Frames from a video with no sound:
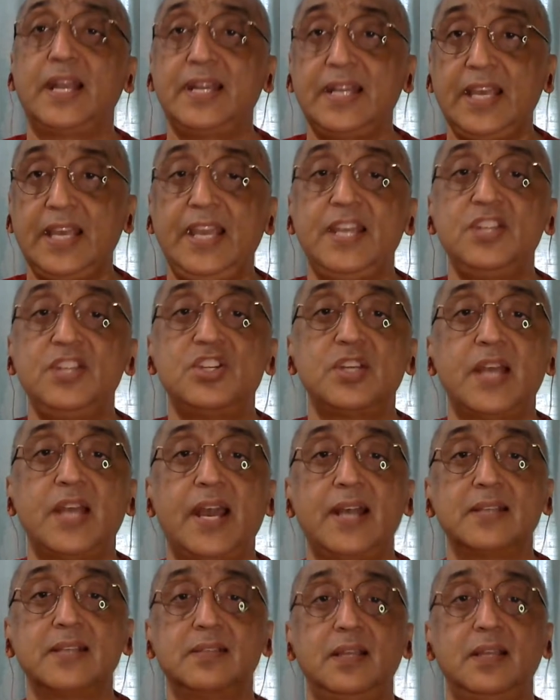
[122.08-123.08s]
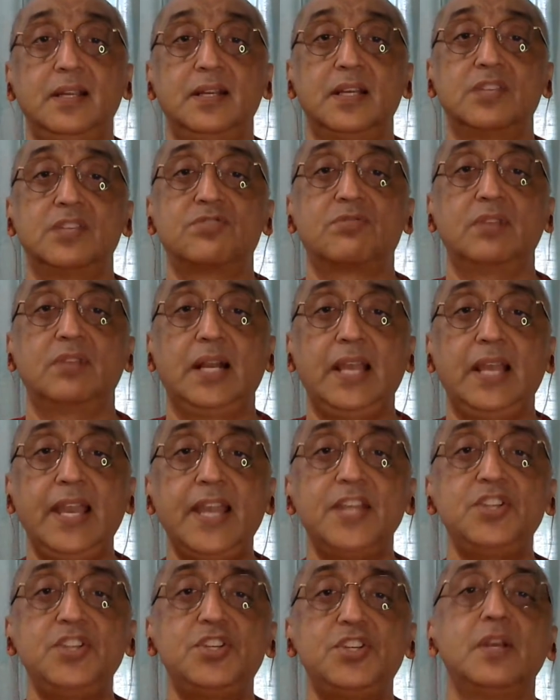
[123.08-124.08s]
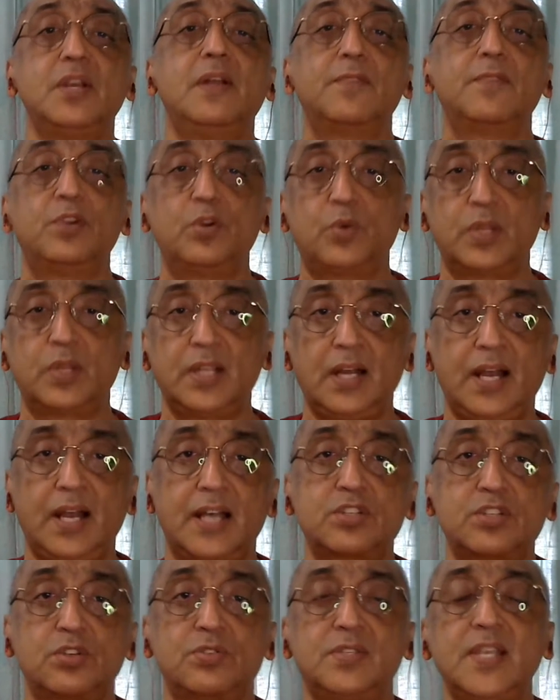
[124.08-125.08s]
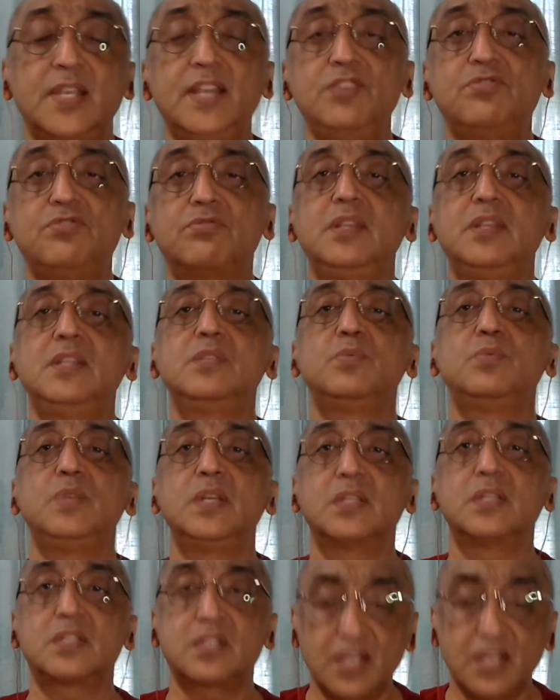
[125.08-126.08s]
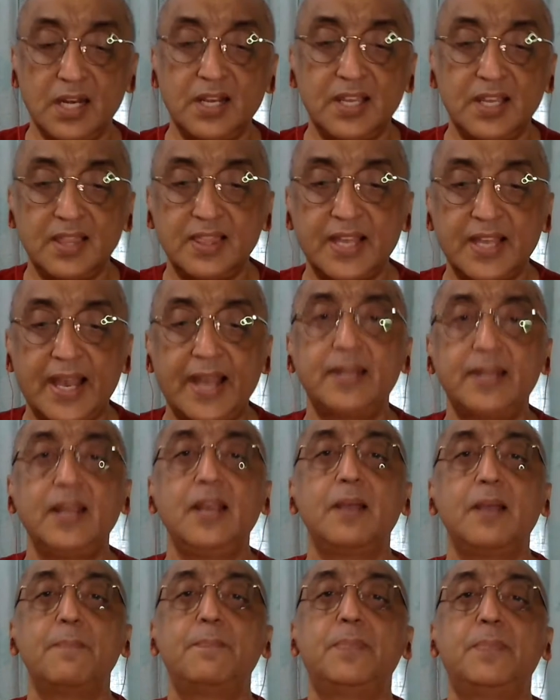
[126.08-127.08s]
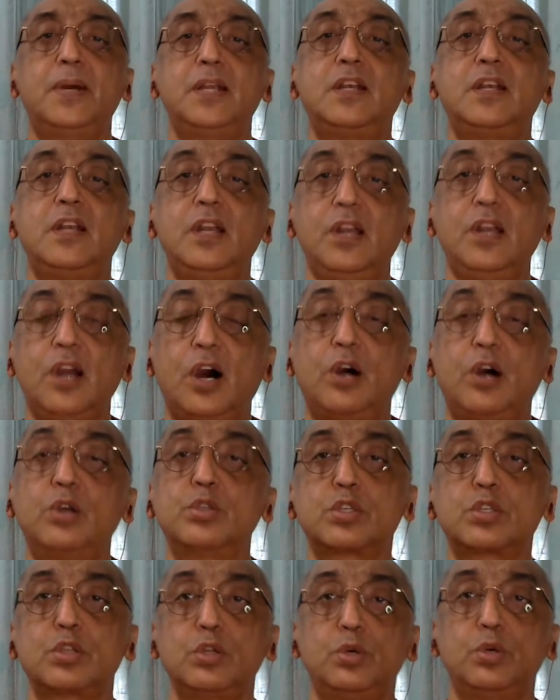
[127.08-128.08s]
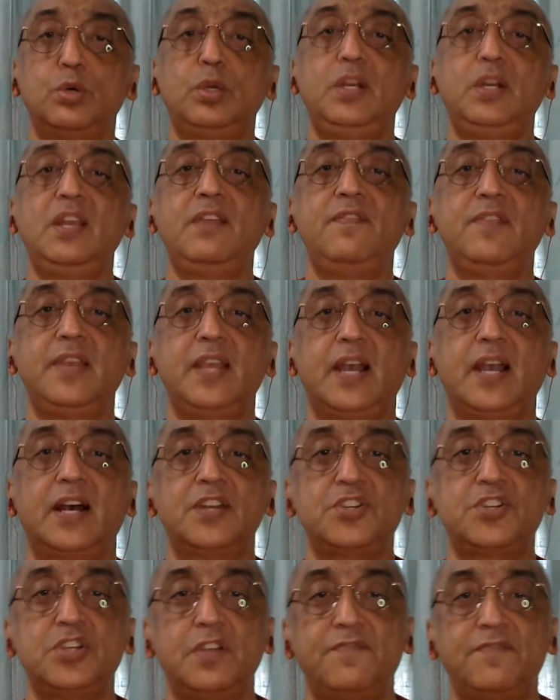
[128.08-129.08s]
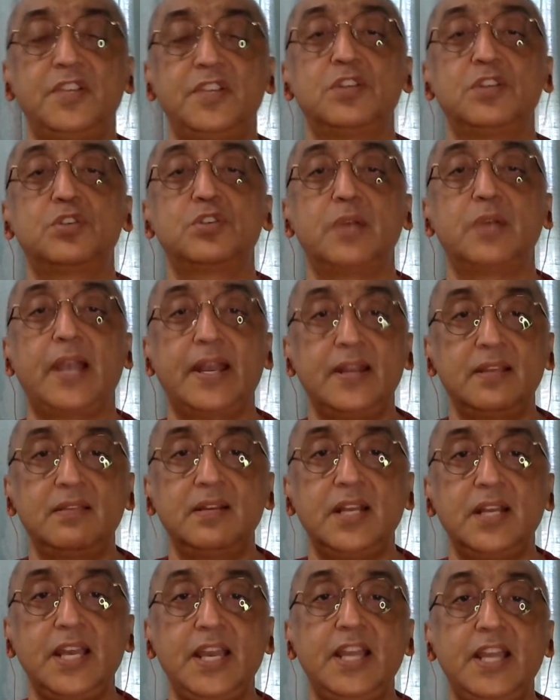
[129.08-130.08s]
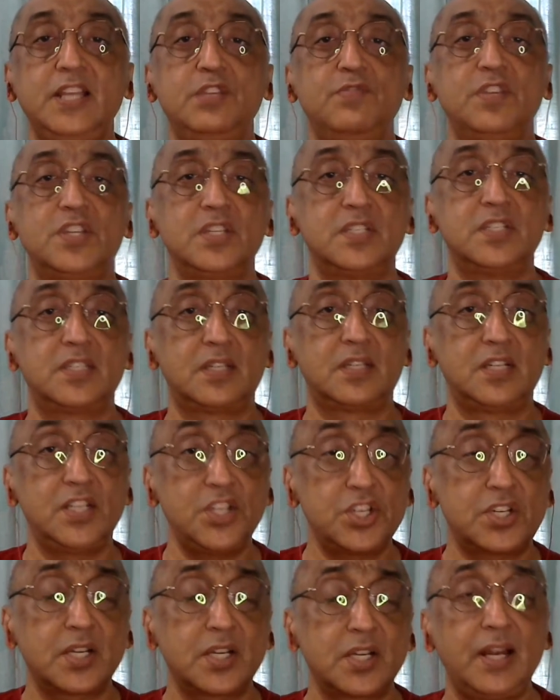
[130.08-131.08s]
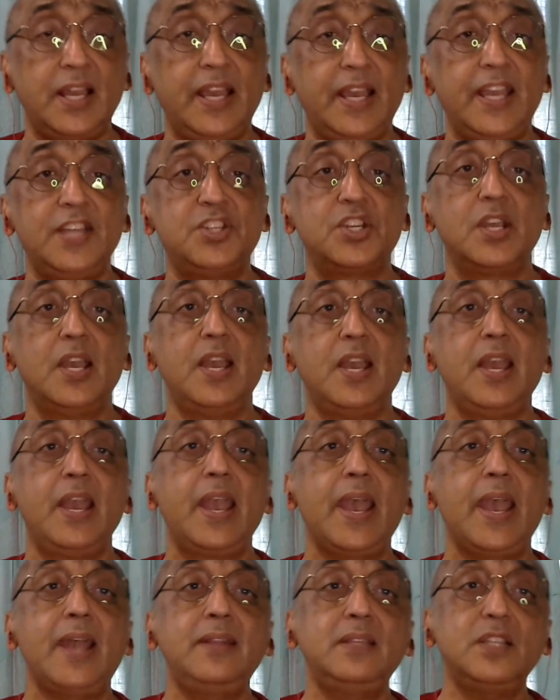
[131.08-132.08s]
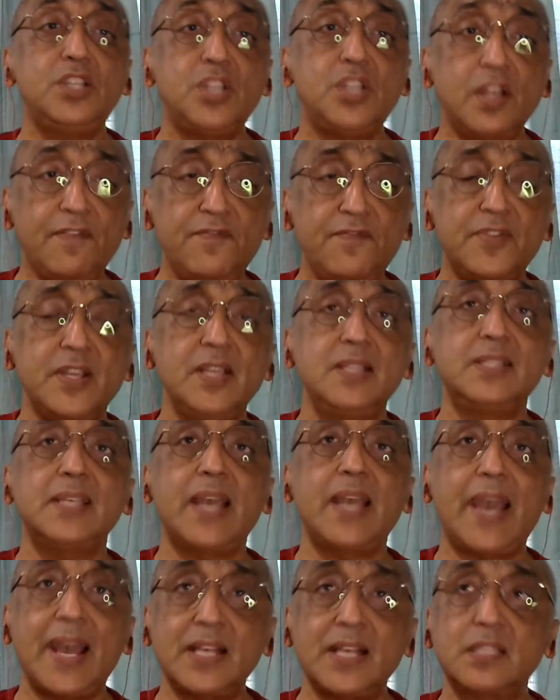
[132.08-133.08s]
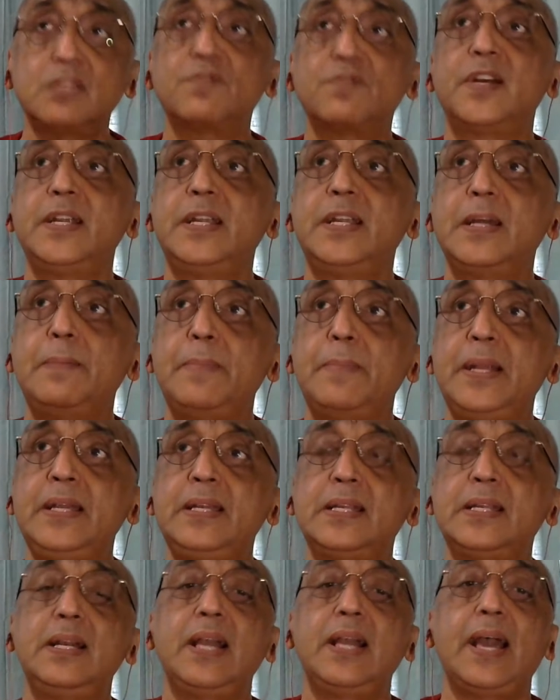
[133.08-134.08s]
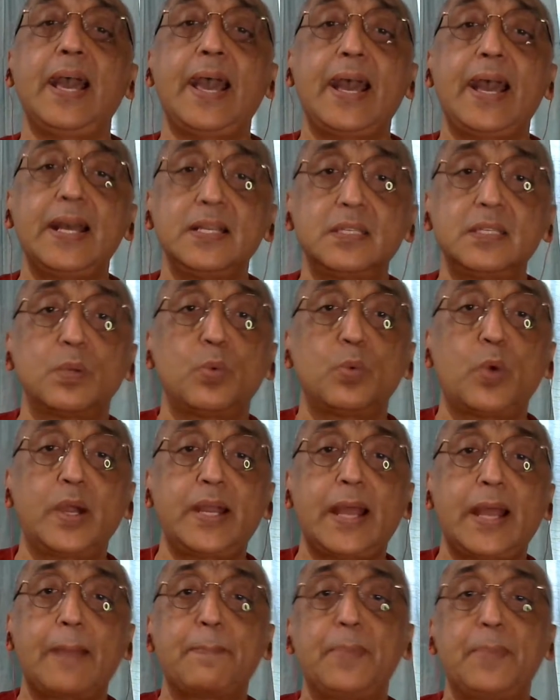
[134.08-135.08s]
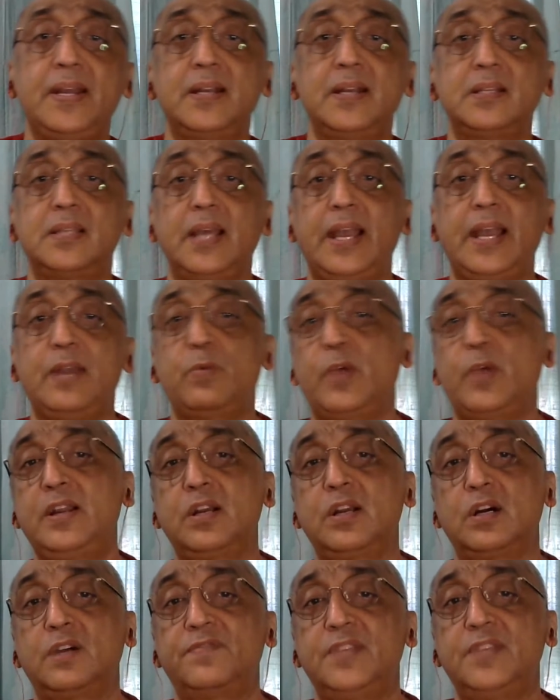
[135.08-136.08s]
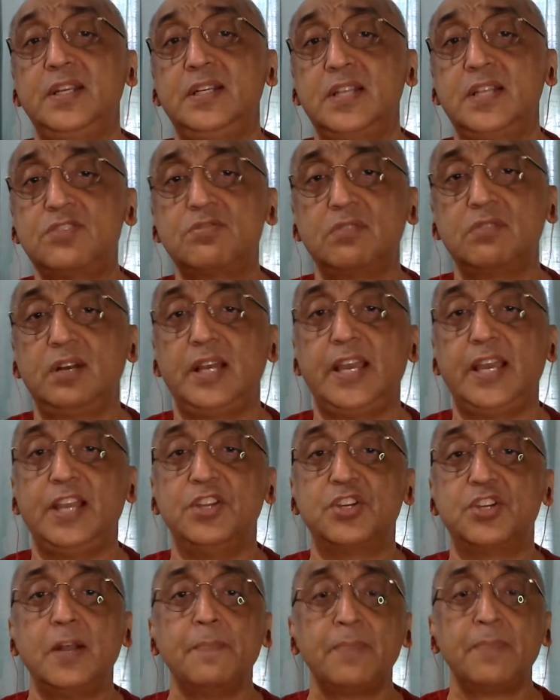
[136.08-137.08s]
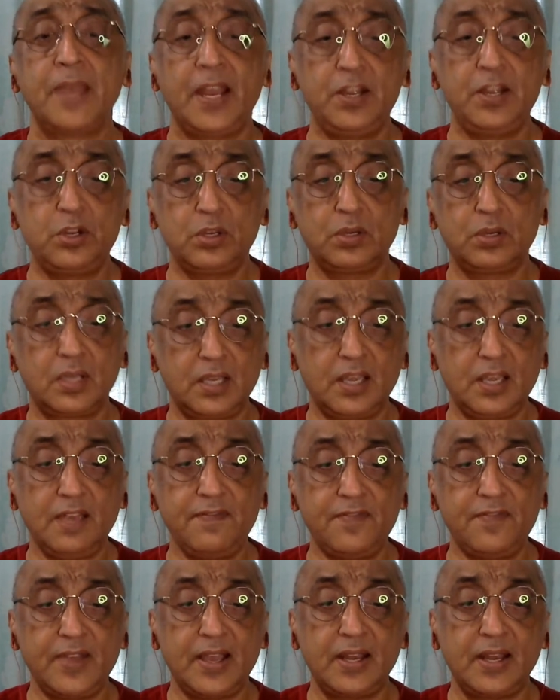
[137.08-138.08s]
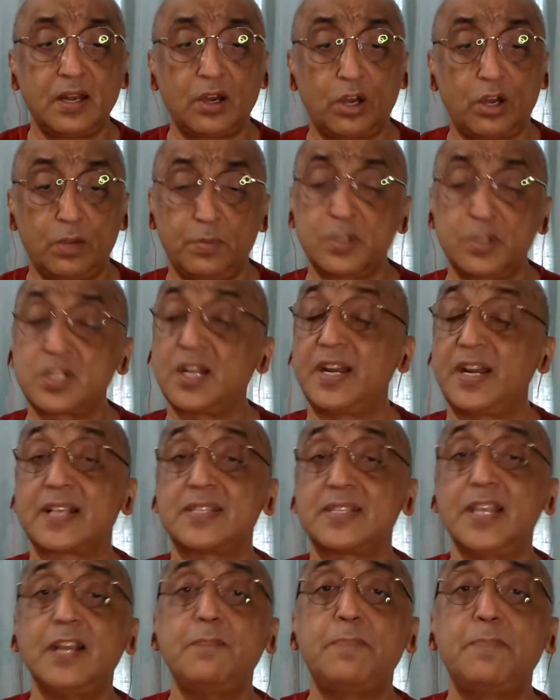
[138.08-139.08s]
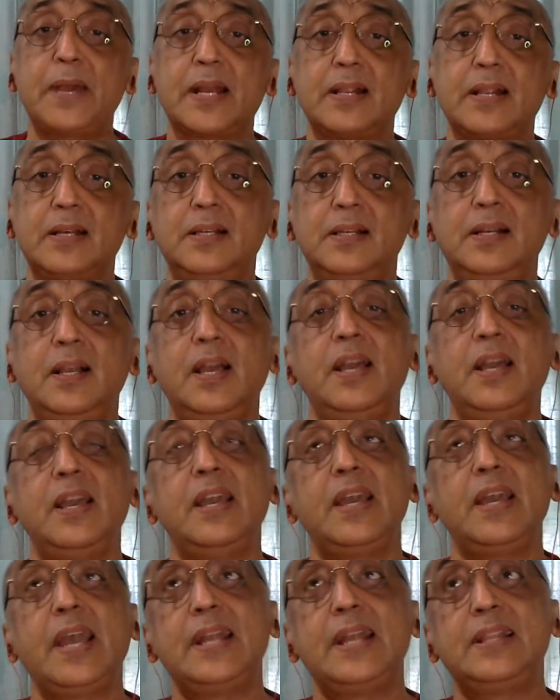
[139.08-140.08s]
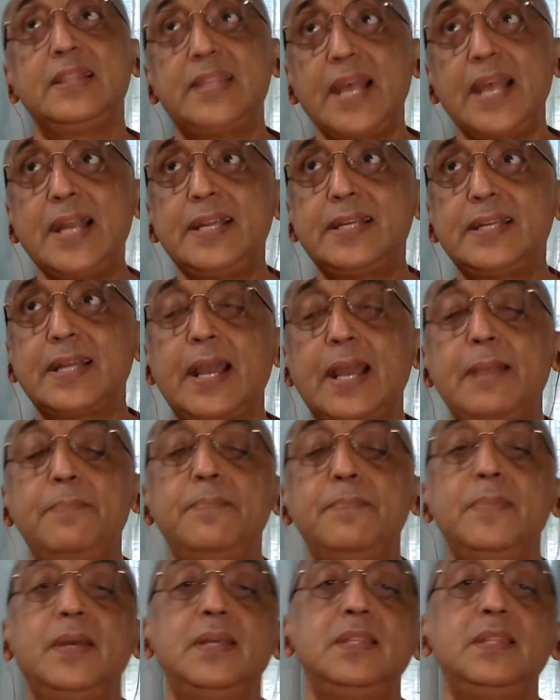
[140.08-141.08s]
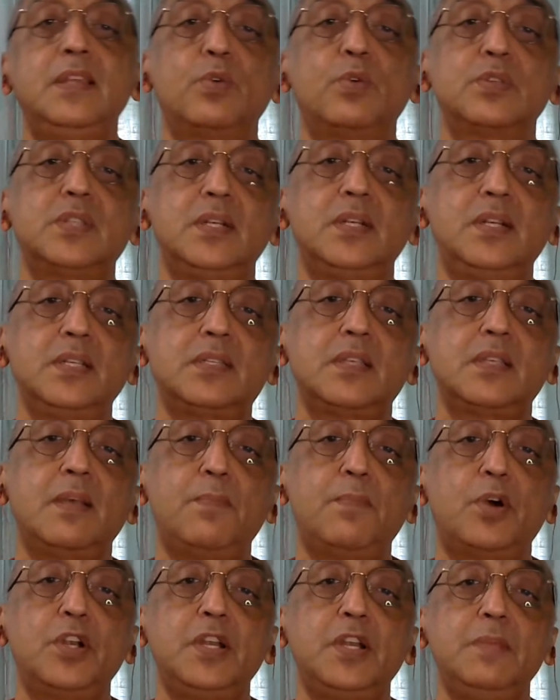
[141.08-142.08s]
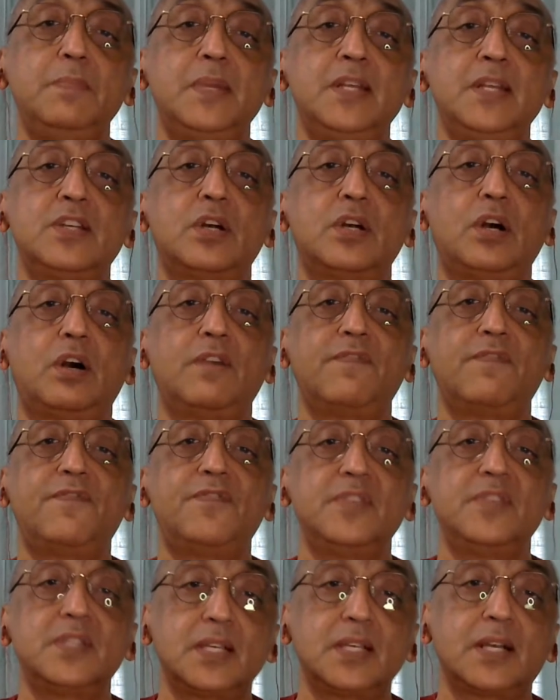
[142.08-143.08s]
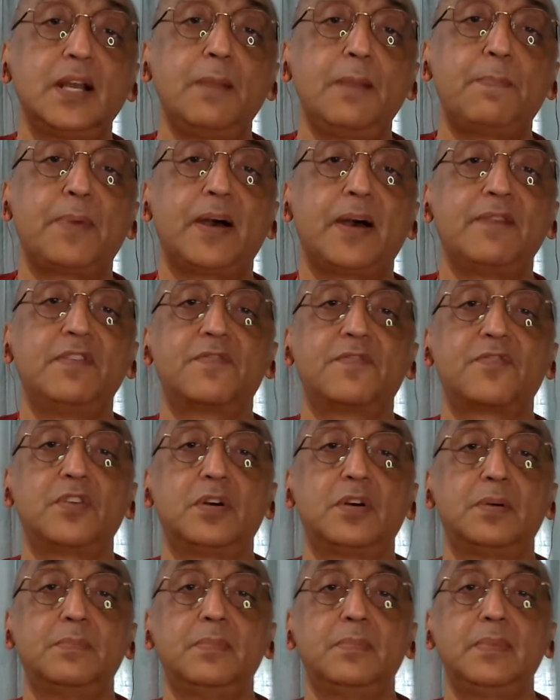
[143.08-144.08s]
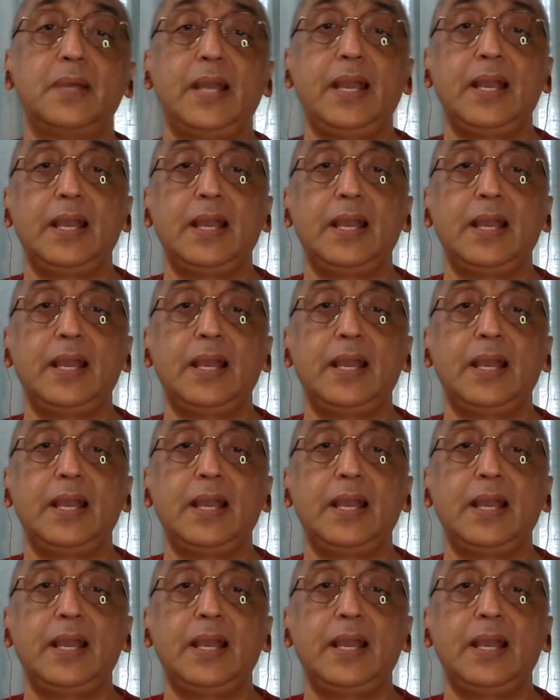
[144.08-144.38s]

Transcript: that age as the industrial age. Over the last two centuries, we are still in that, but now slowly we are shifting to another age, which is digital age, and the shift is as fundamental as what happened at the advent of the industrial age. And to give an almost an exact parallel, at that time there was a disembodiment of physical power from